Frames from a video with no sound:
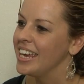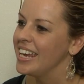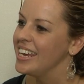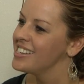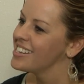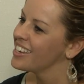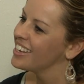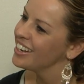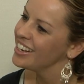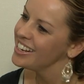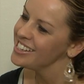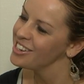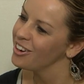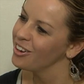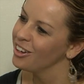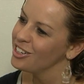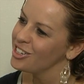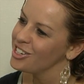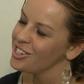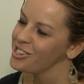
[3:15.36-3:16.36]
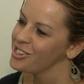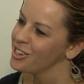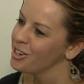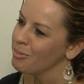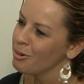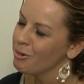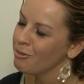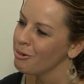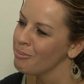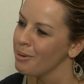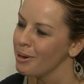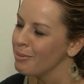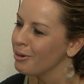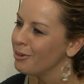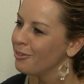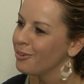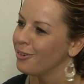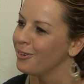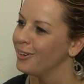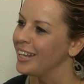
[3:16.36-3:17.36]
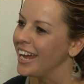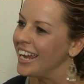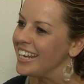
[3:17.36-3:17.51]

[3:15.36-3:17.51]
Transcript: Is kinesiology suitable for people of all